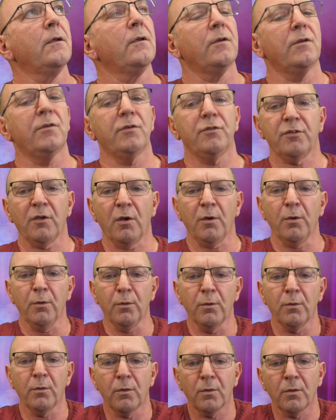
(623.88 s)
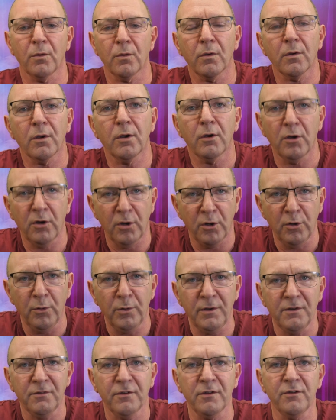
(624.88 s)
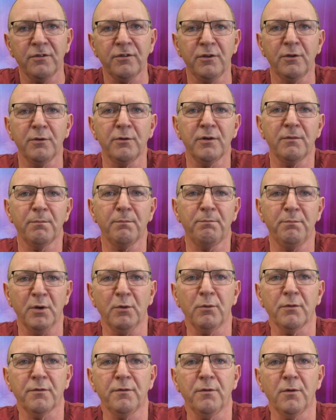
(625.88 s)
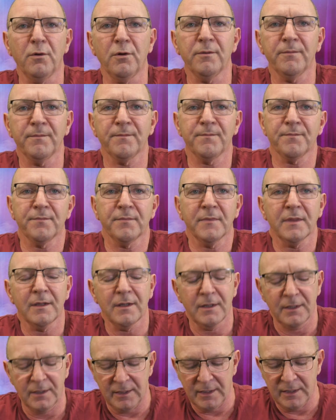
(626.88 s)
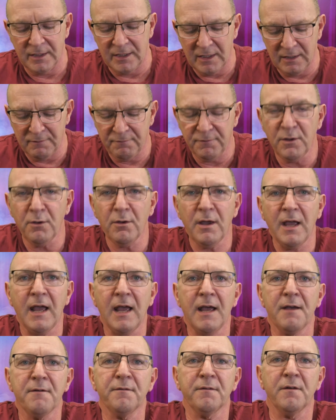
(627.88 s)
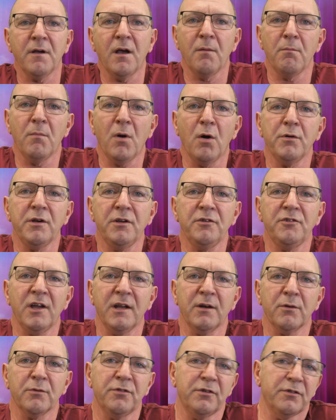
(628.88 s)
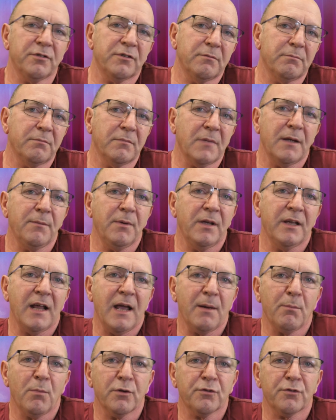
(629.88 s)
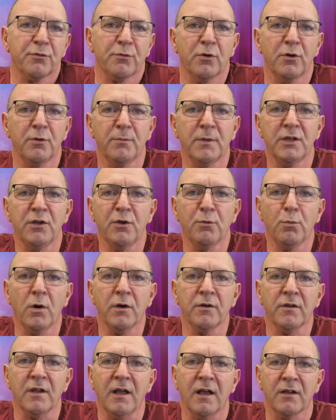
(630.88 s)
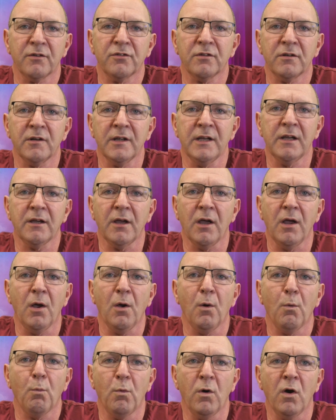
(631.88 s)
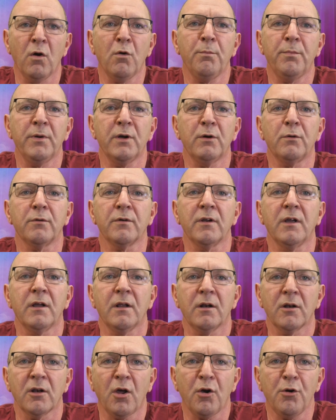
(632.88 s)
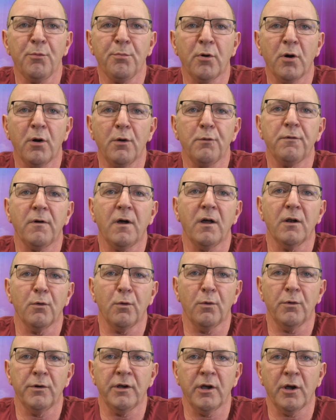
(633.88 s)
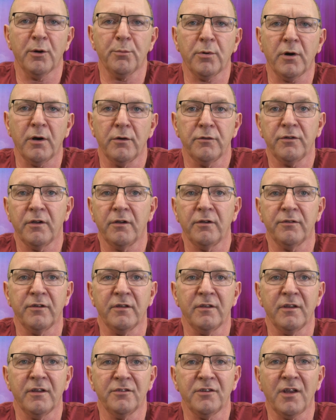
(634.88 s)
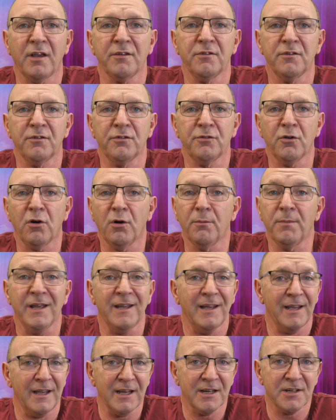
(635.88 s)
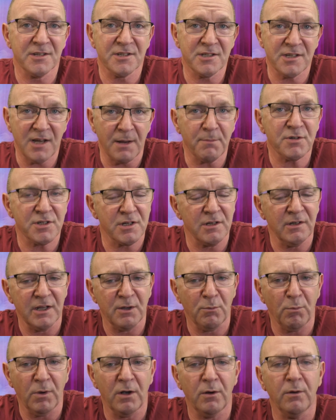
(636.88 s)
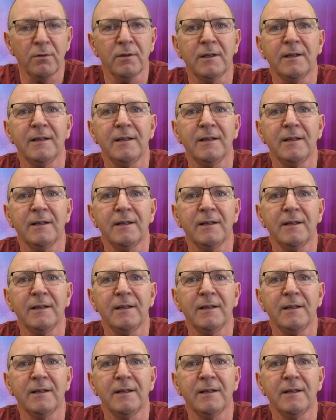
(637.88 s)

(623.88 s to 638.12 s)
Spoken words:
So who is this unit built for? If you have a multi-channel system, maybe an Atmos room, and you want a sleek, well-built, low-profile audio processor that does its job exceptionally well,